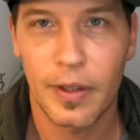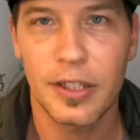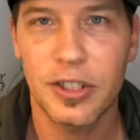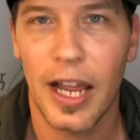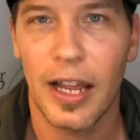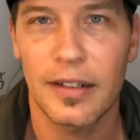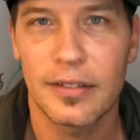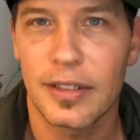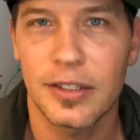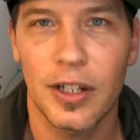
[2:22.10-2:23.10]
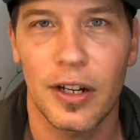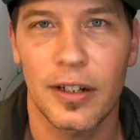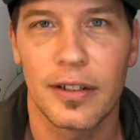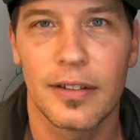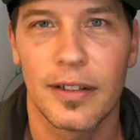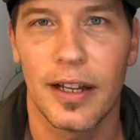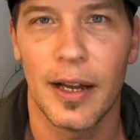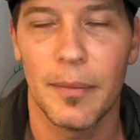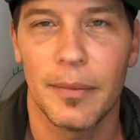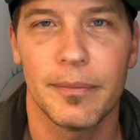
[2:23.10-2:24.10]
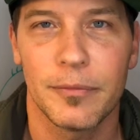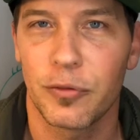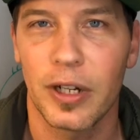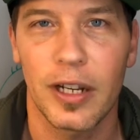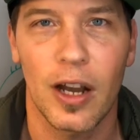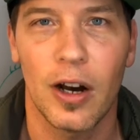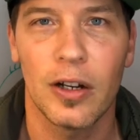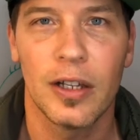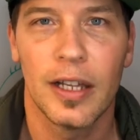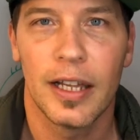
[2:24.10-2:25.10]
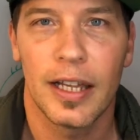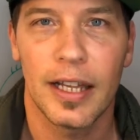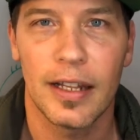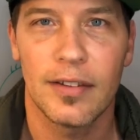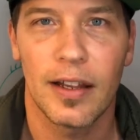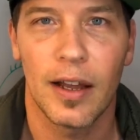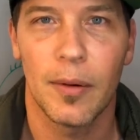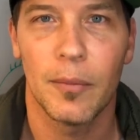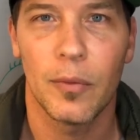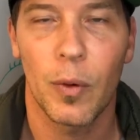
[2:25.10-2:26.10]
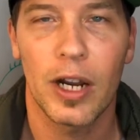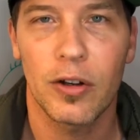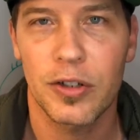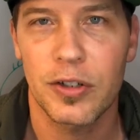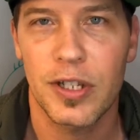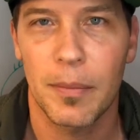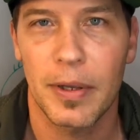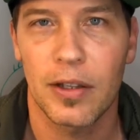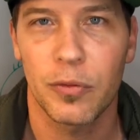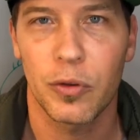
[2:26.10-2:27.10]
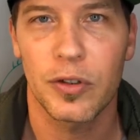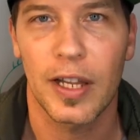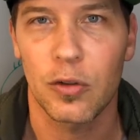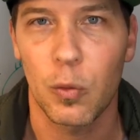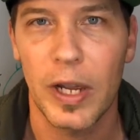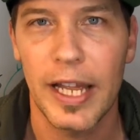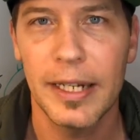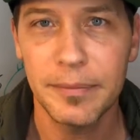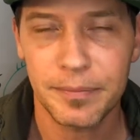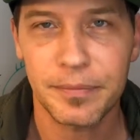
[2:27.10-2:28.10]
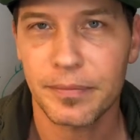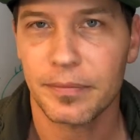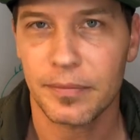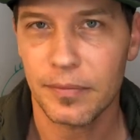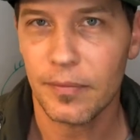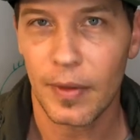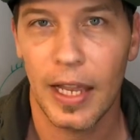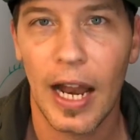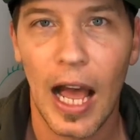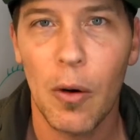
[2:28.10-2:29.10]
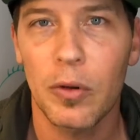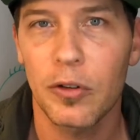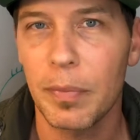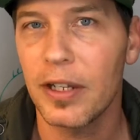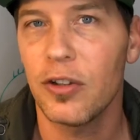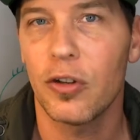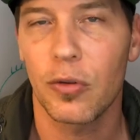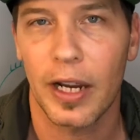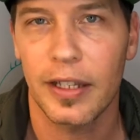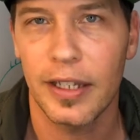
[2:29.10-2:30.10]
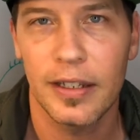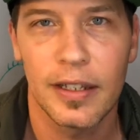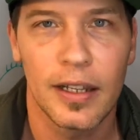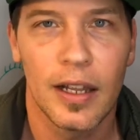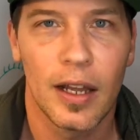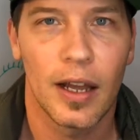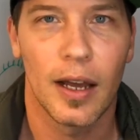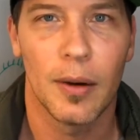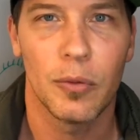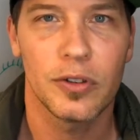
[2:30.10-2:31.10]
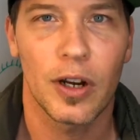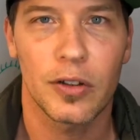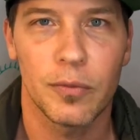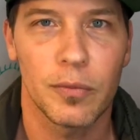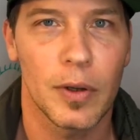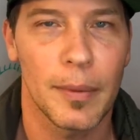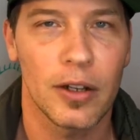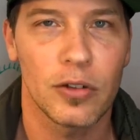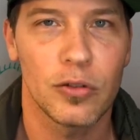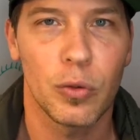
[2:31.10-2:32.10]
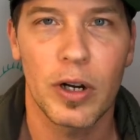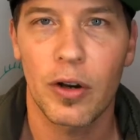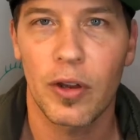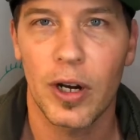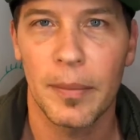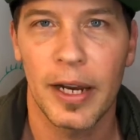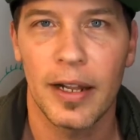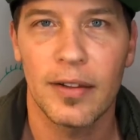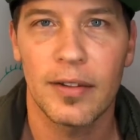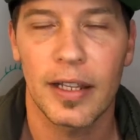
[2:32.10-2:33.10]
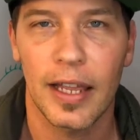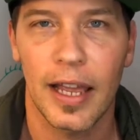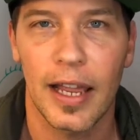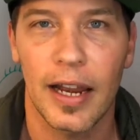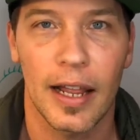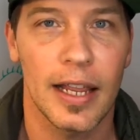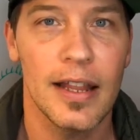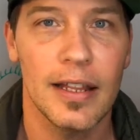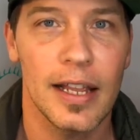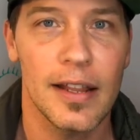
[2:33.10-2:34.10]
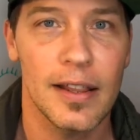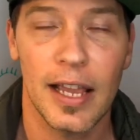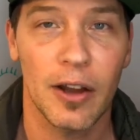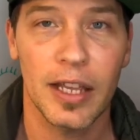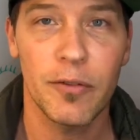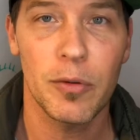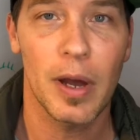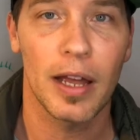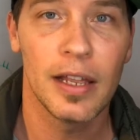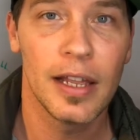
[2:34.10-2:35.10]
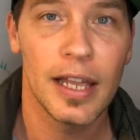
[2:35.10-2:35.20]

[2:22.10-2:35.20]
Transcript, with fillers: let's chat. Let's talk. Um, it's free to call. It's um, weddingcrushers.biz forward slash win, and I will speak to you directly. Um, we'll talk about 20 or 30 minutes. And in, in the thing, I'll give you my